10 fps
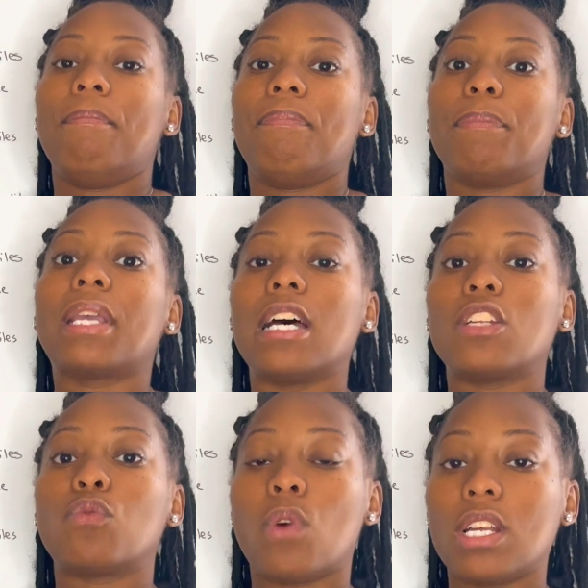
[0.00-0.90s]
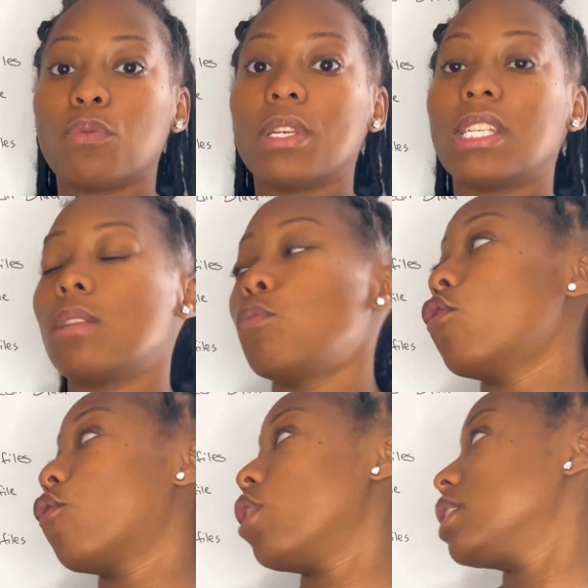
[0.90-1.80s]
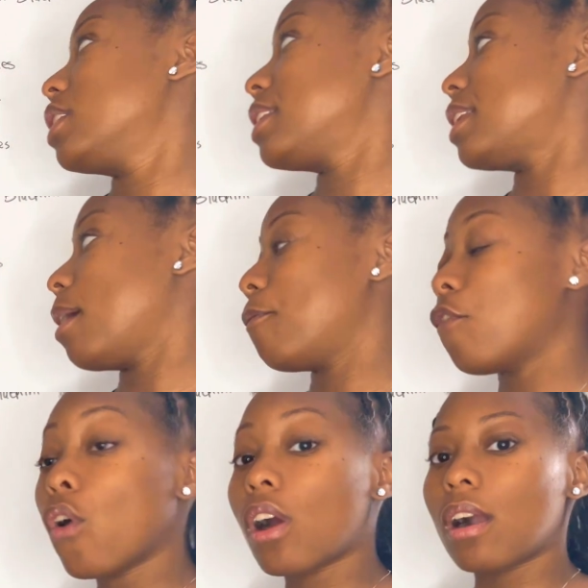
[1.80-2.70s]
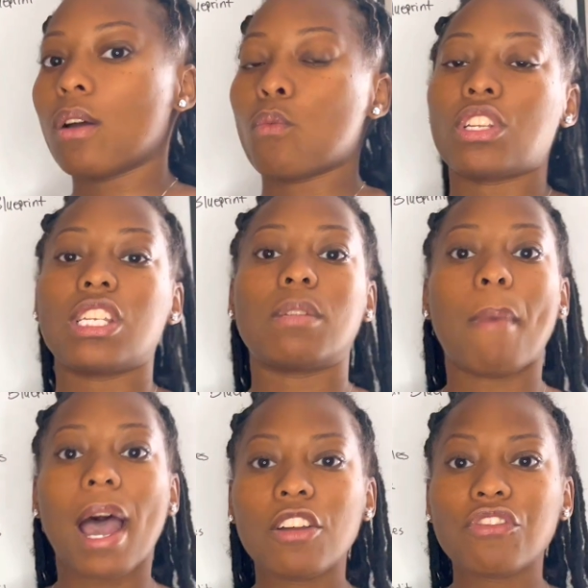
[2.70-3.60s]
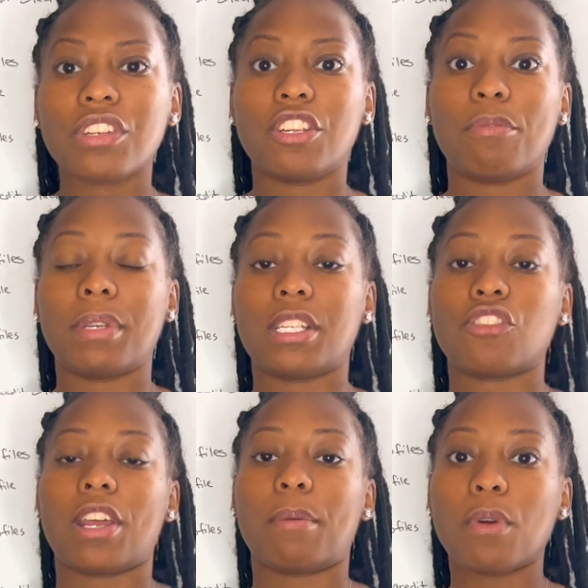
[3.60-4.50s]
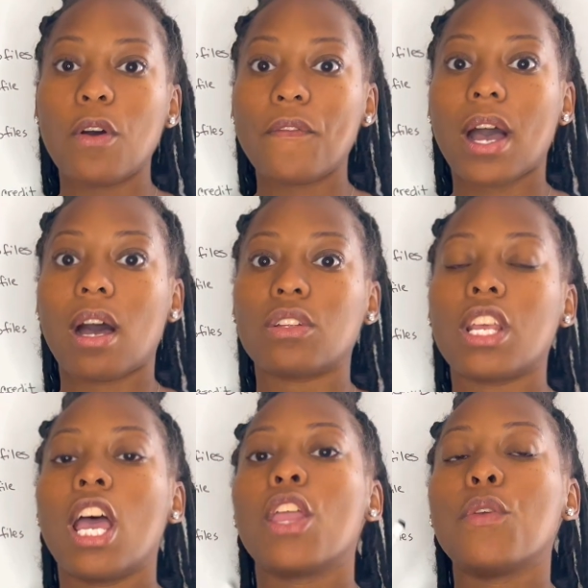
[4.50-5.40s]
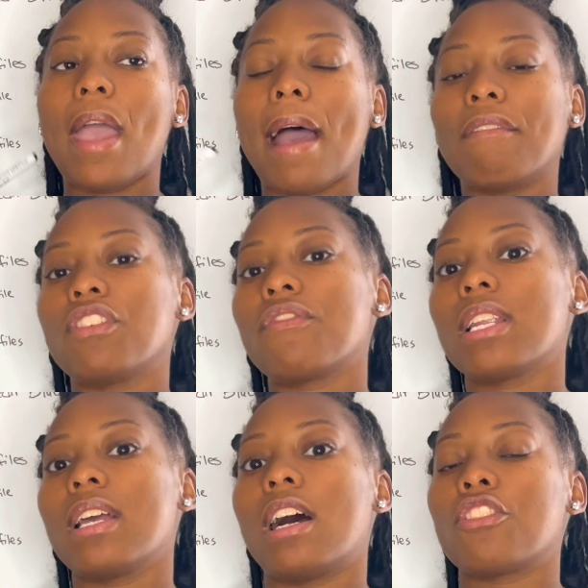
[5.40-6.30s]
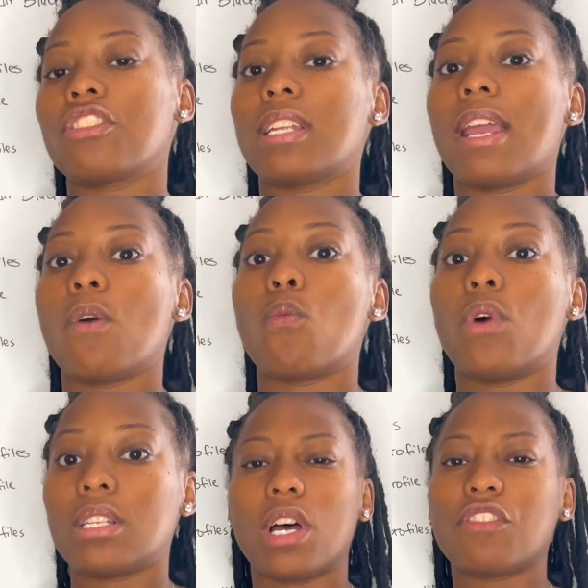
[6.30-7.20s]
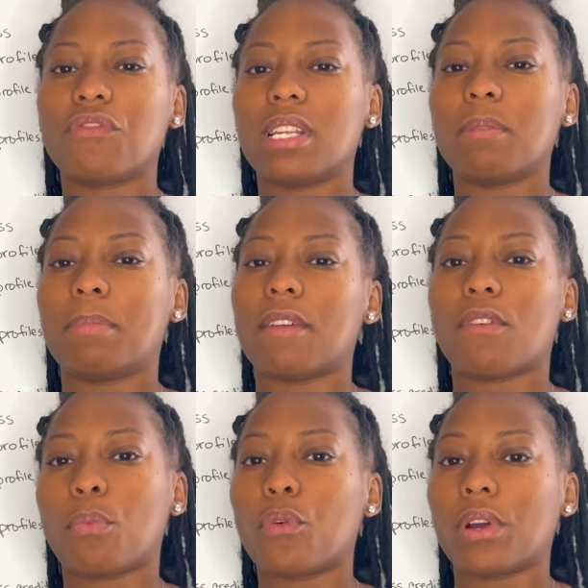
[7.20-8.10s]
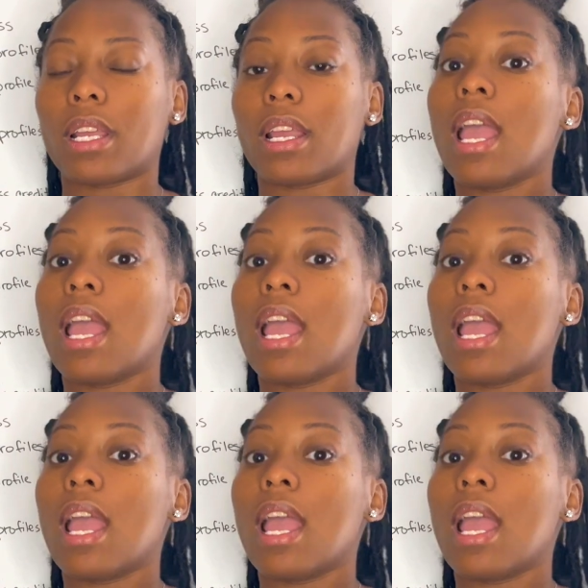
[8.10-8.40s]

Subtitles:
Because once we move on to step 4, which is monitoring your business credit profiles, you have to really understand what's really being reported.